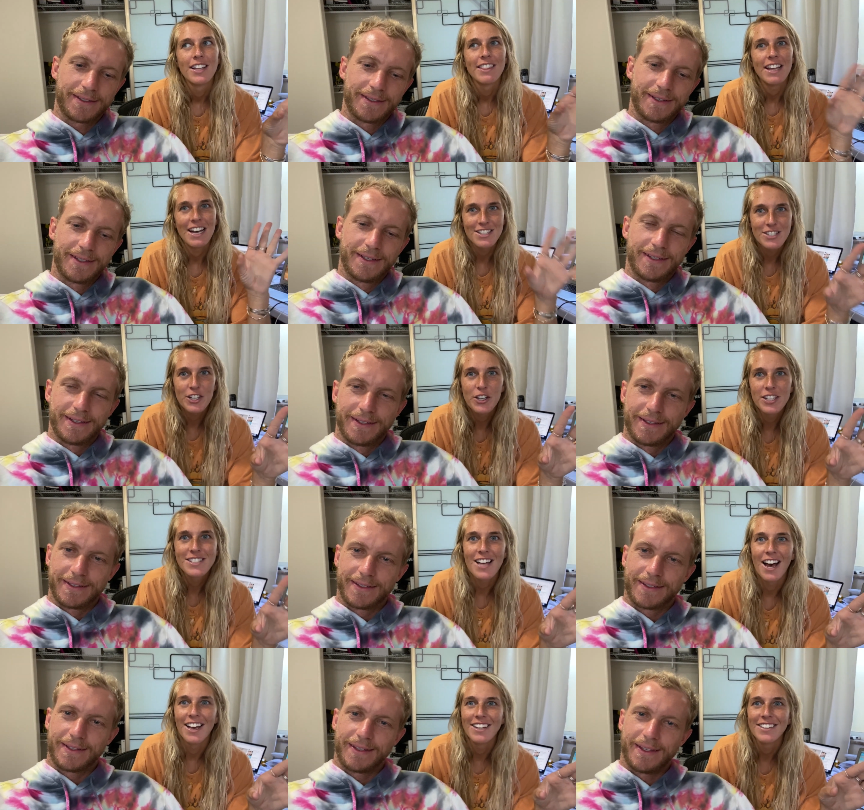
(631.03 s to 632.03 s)
Speaker 1: that's a good
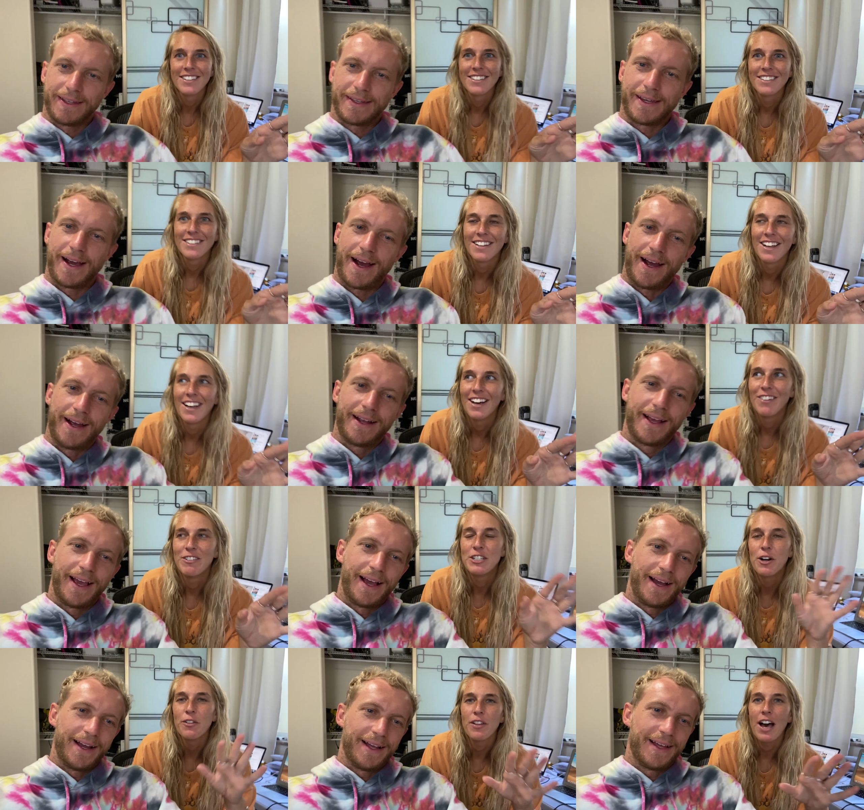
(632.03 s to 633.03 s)
sign. Yeah.
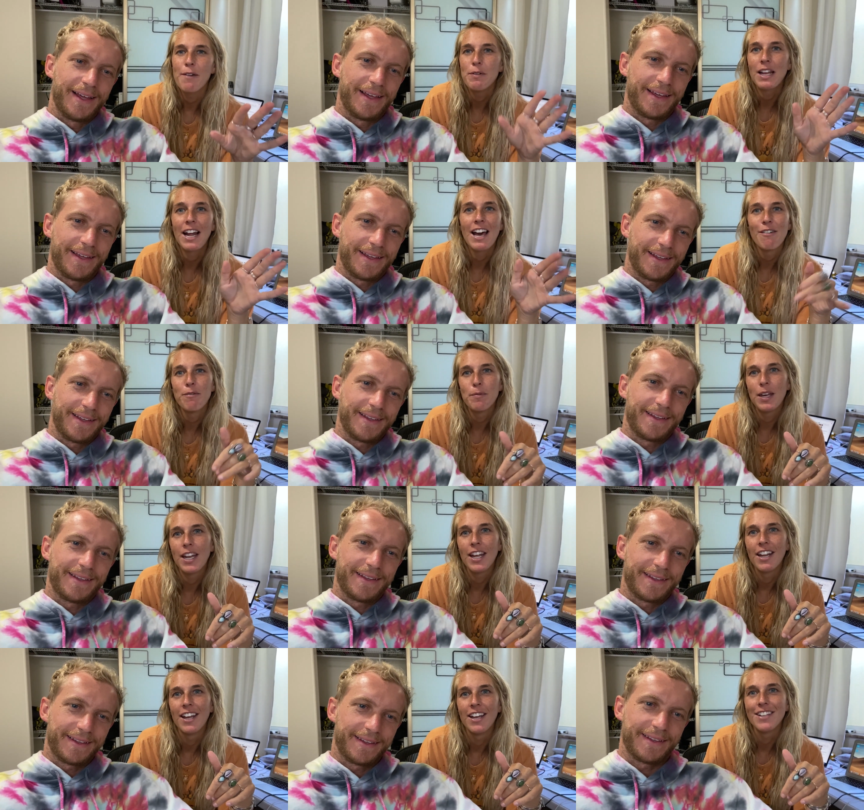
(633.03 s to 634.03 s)
We don't, I mean, I haven't been
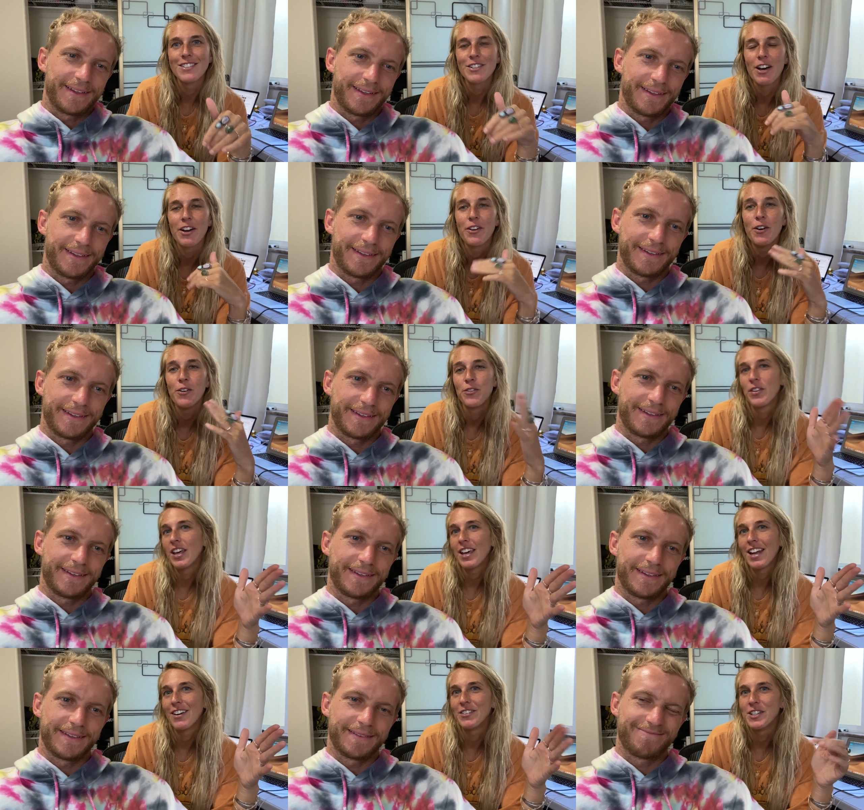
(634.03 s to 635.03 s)
in it, so I don't
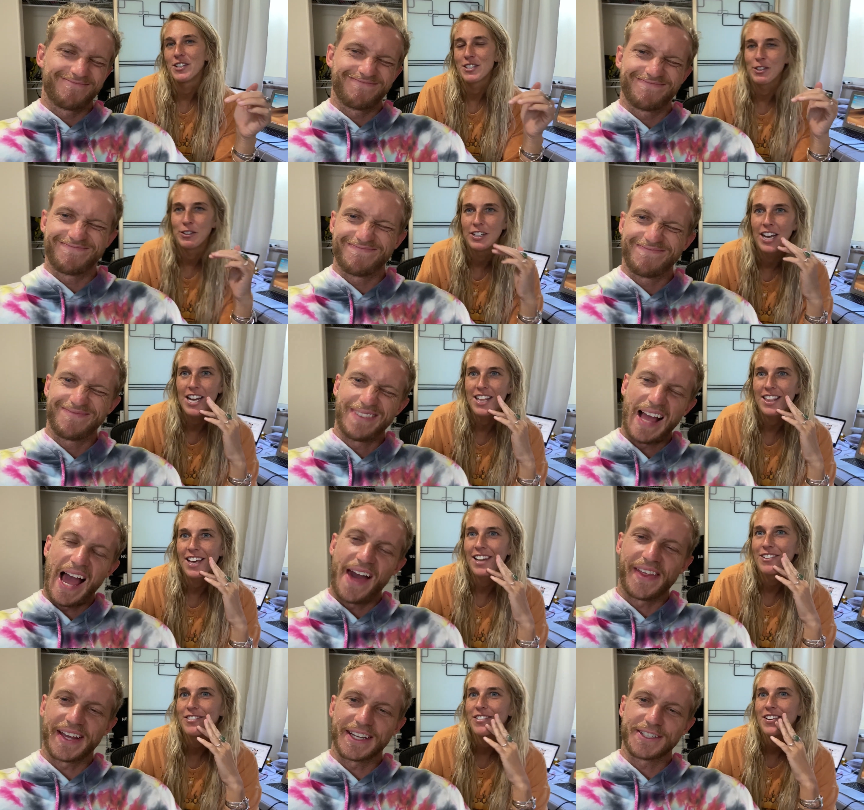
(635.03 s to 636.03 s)
think anyone has stolen anything.
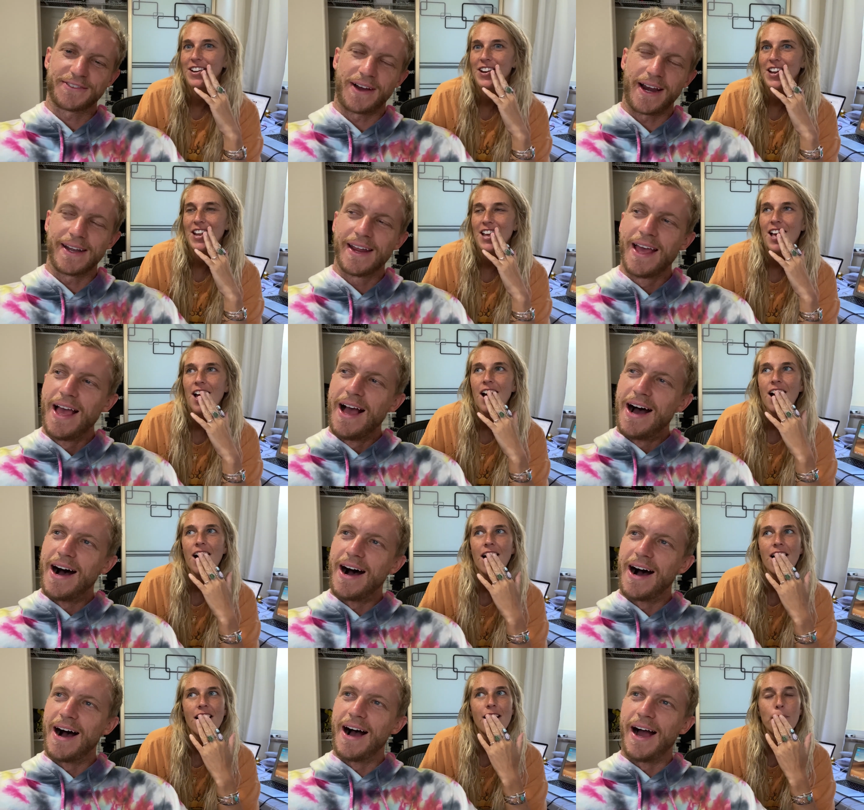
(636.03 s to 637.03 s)
I think it's
Speaker 2: fine.
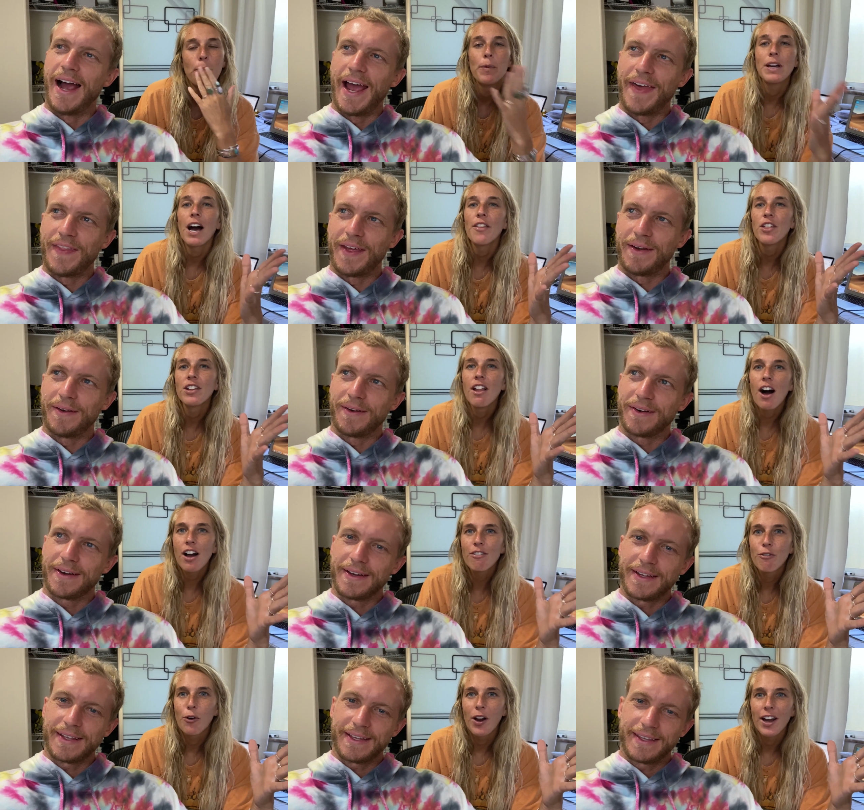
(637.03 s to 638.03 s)
Uh, we got then, the
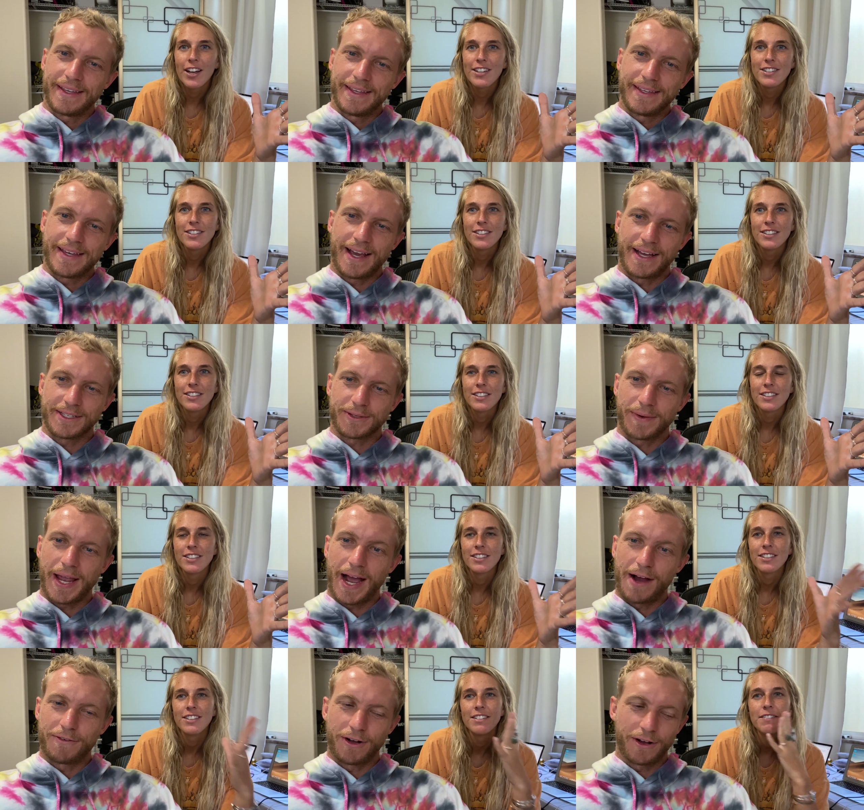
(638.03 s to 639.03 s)
lock
Speaker 1: for it. Yeah,
Speaker 2: so we
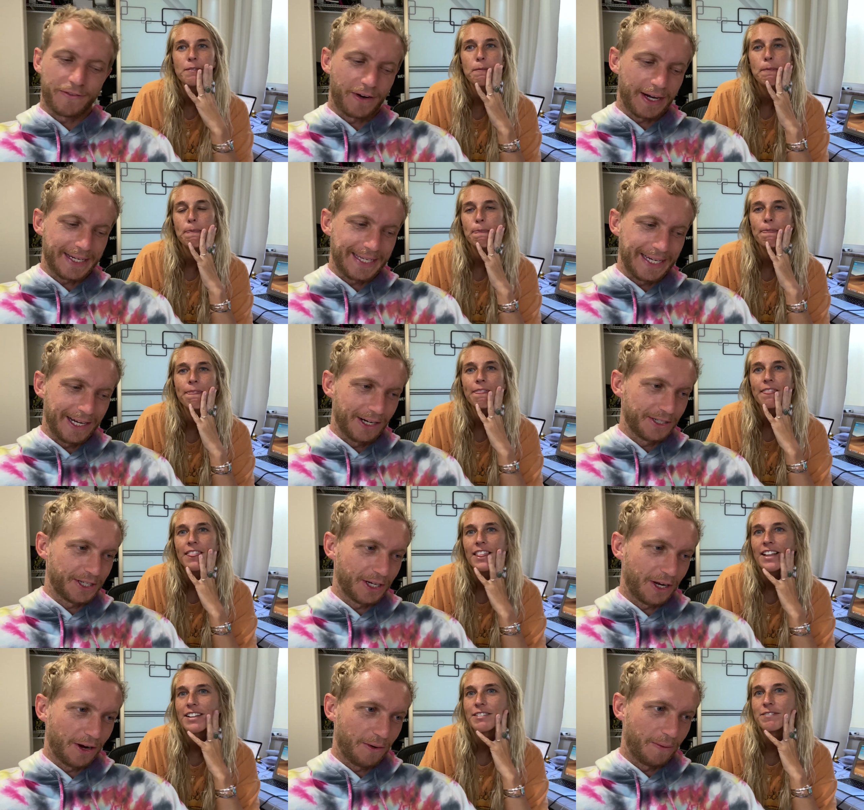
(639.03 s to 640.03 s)
have all of our gear
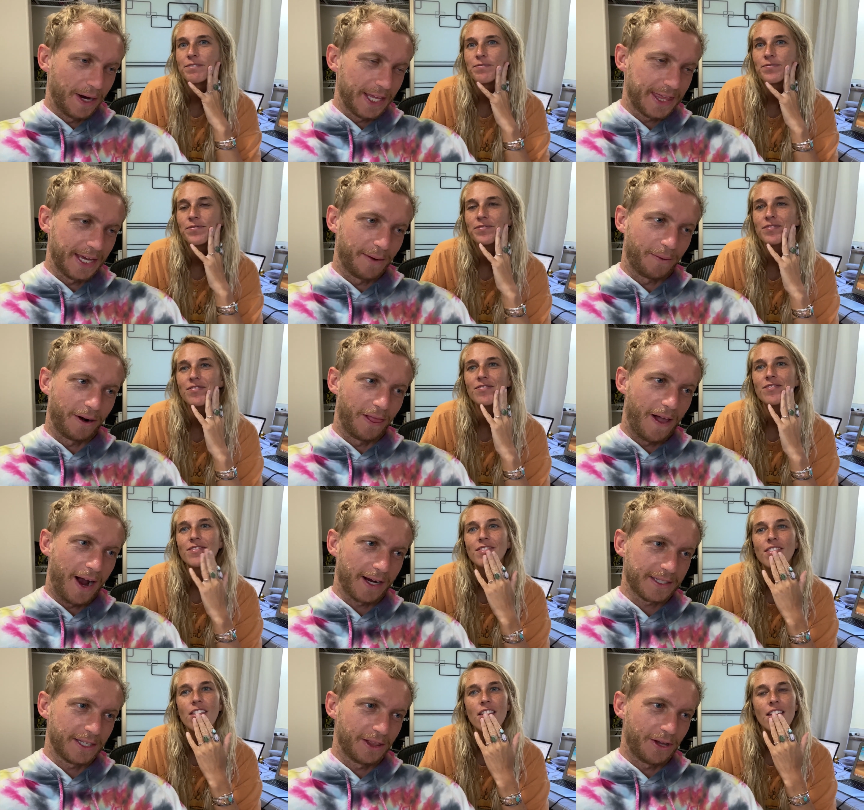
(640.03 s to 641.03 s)
to go with it. We're
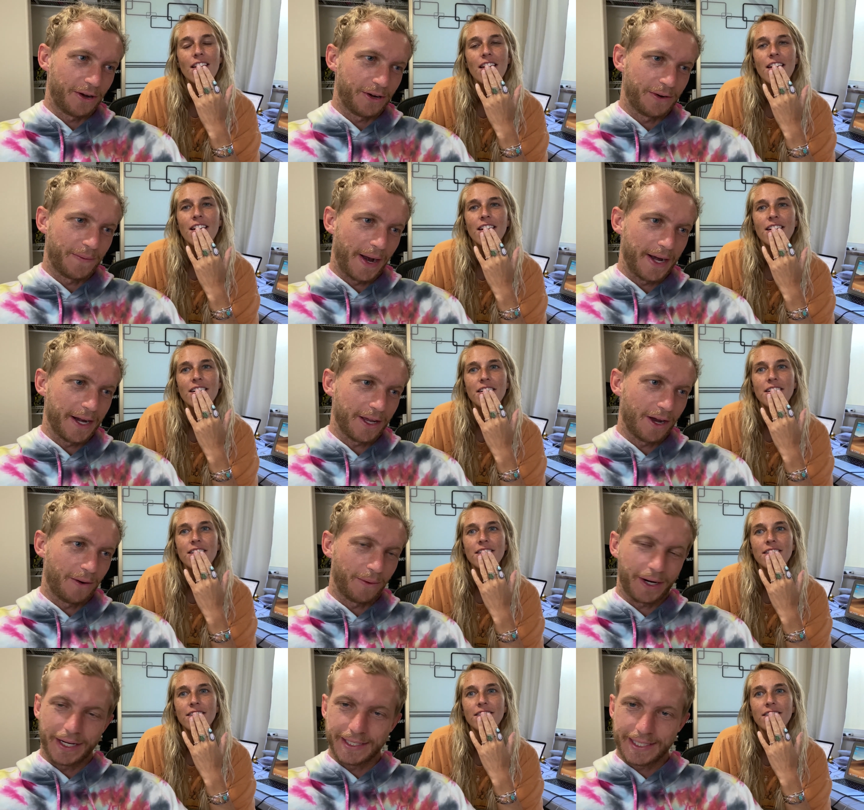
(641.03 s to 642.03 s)
locked and loaded, ready to go. We're going